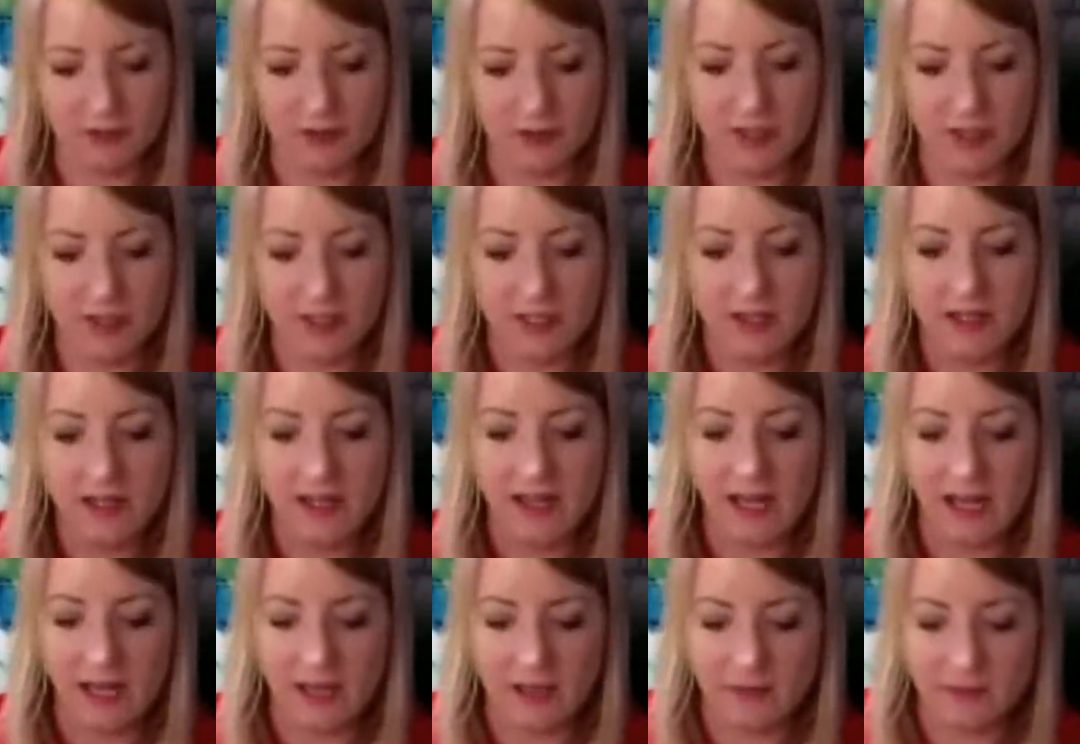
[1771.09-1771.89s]

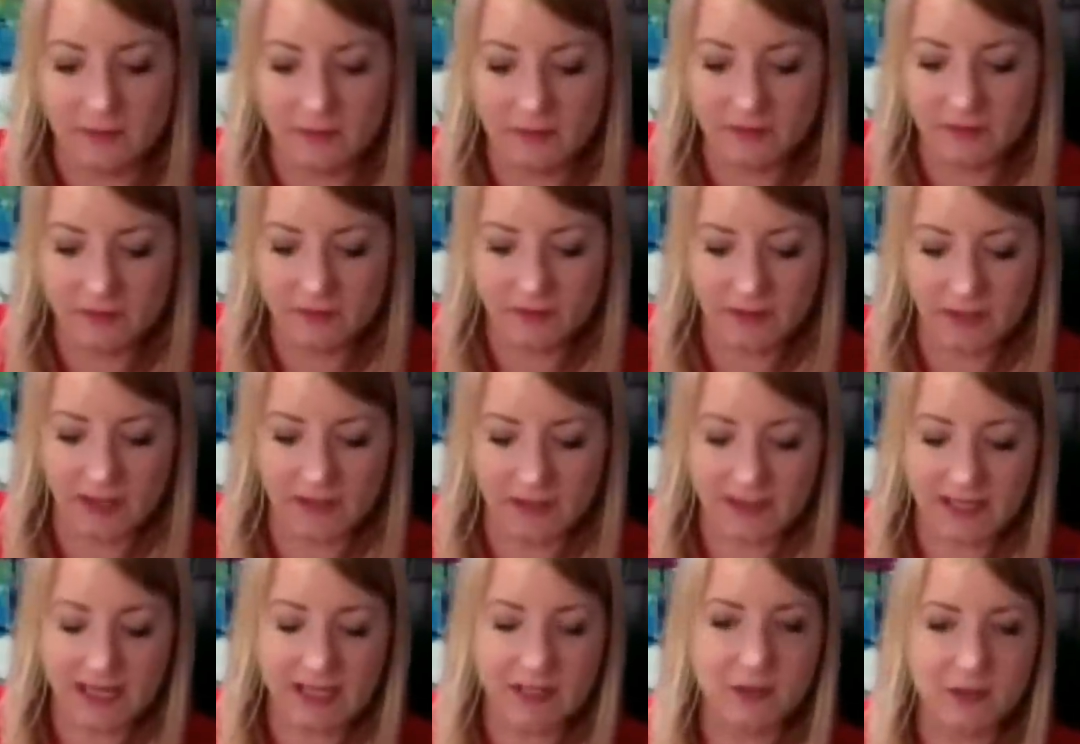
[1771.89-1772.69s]

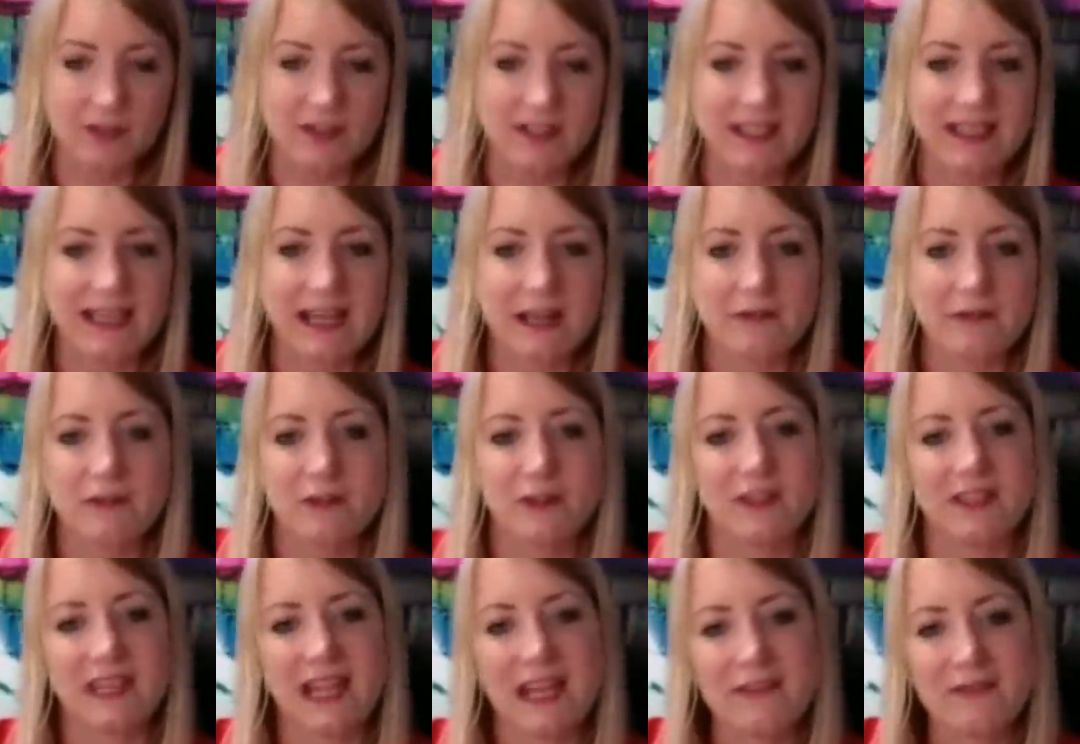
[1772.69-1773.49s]
And getting gathering
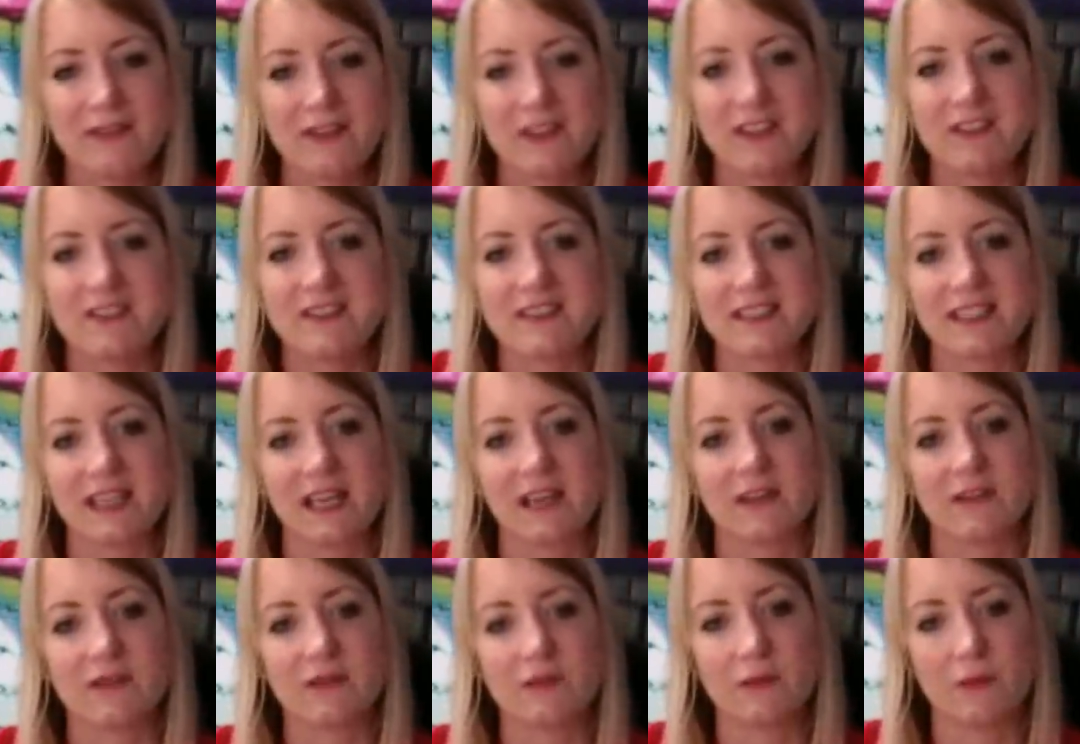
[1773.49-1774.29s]
all the evidence
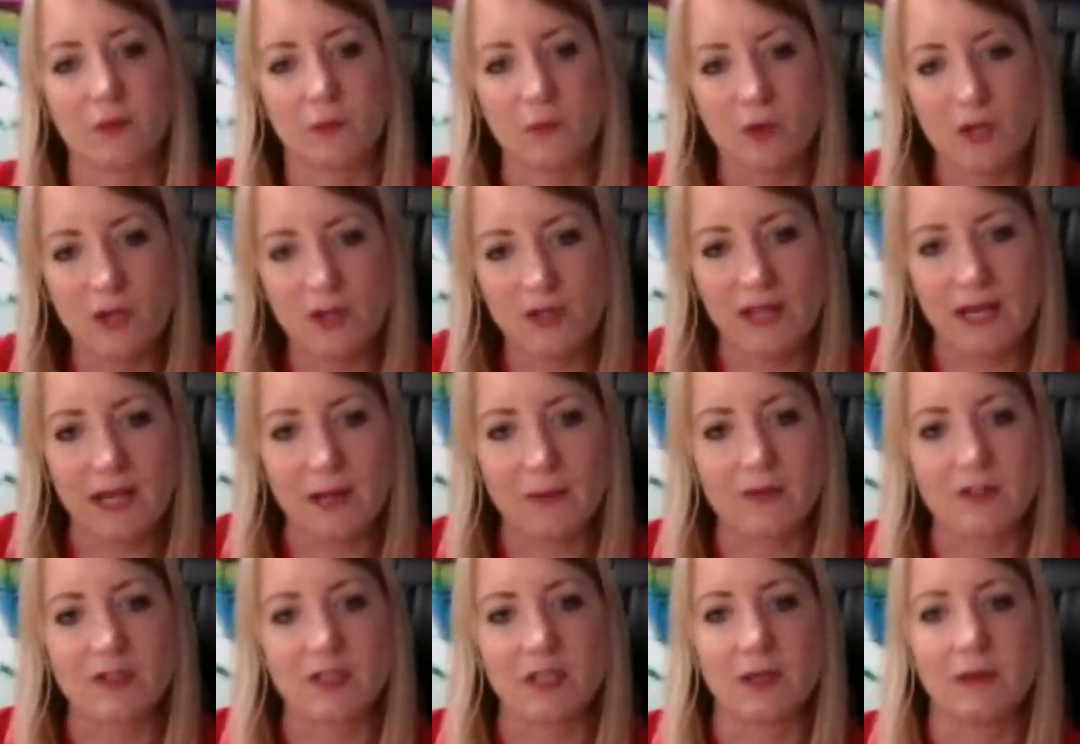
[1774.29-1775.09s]
together from the work that I
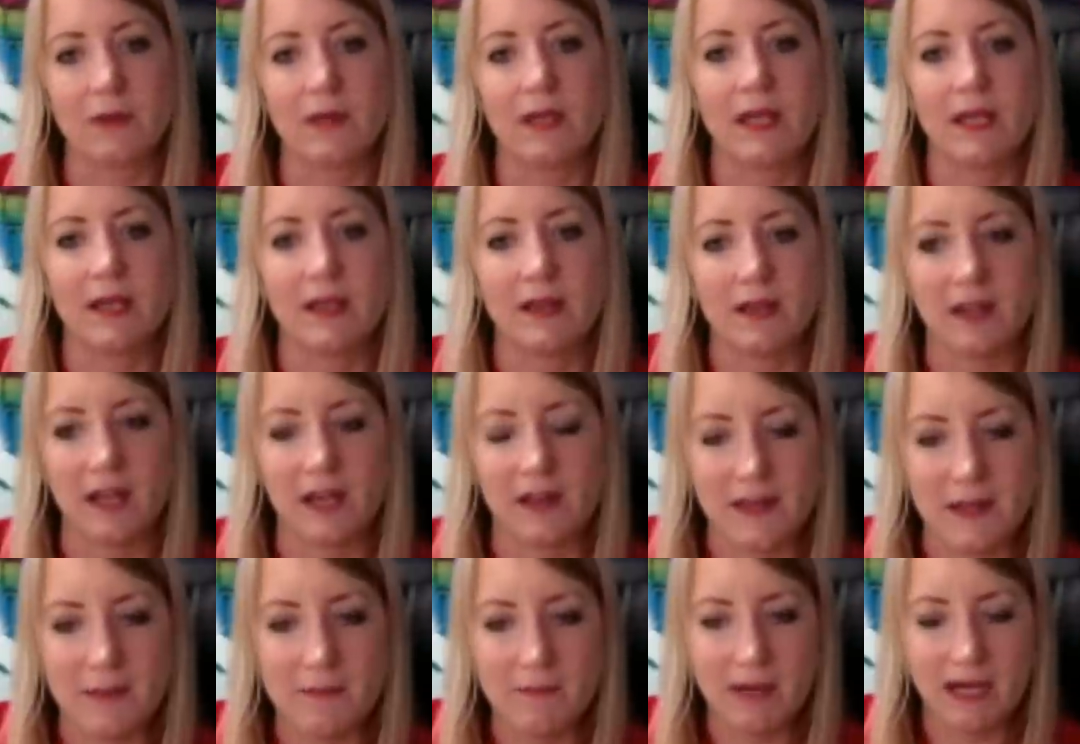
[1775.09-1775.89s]
was doing and
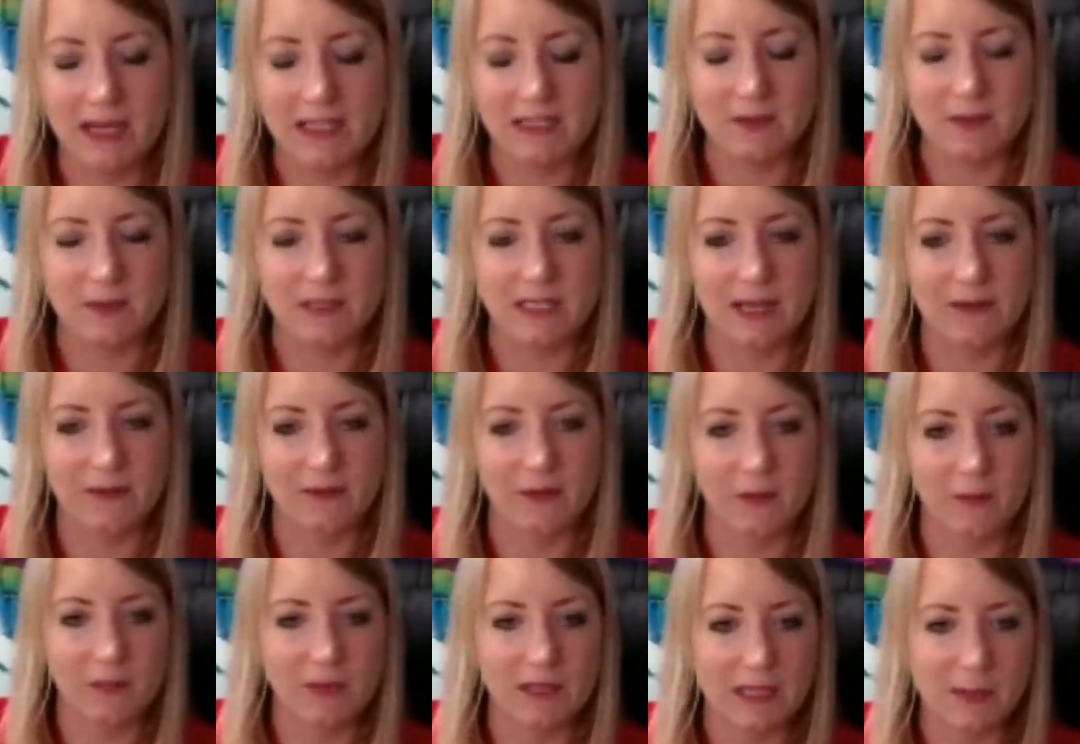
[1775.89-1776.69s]
the impacts I was having
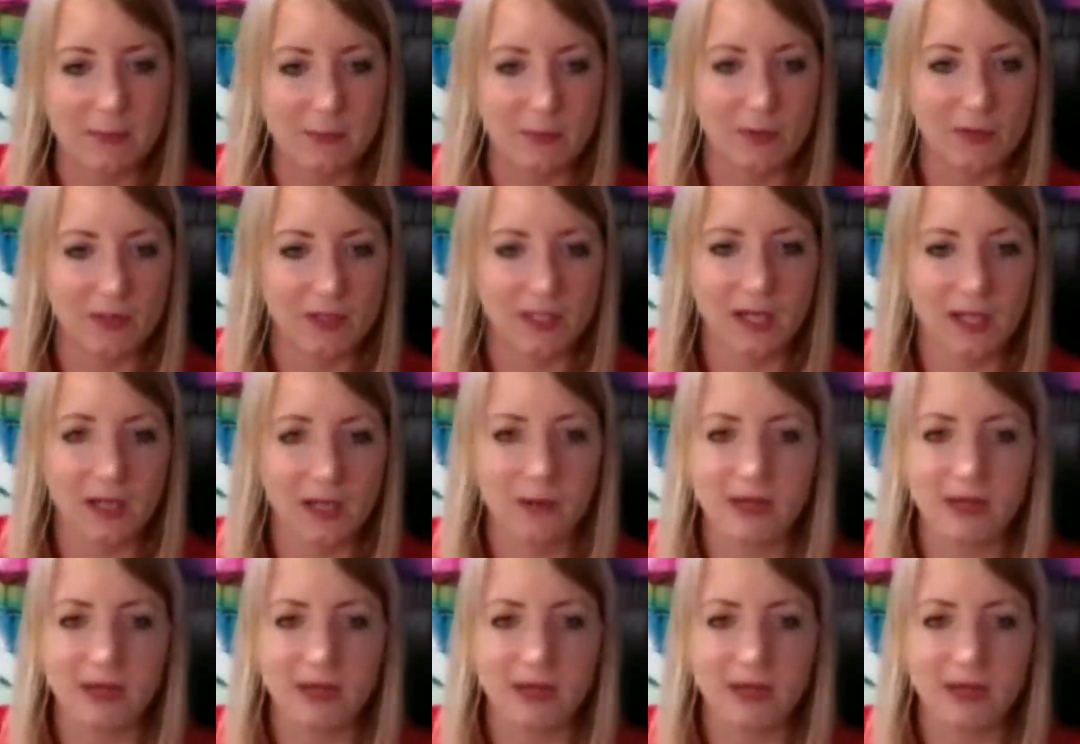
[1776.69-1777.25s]
on people, you know.